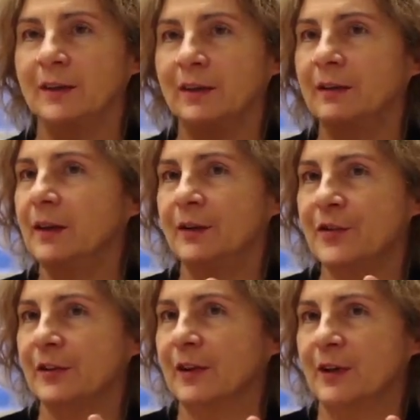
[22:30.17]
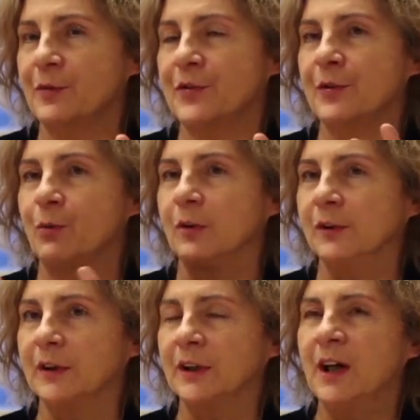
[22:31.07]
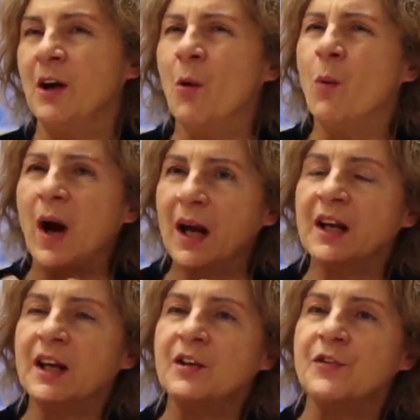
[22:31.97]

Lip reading: they really sometimes wonder why it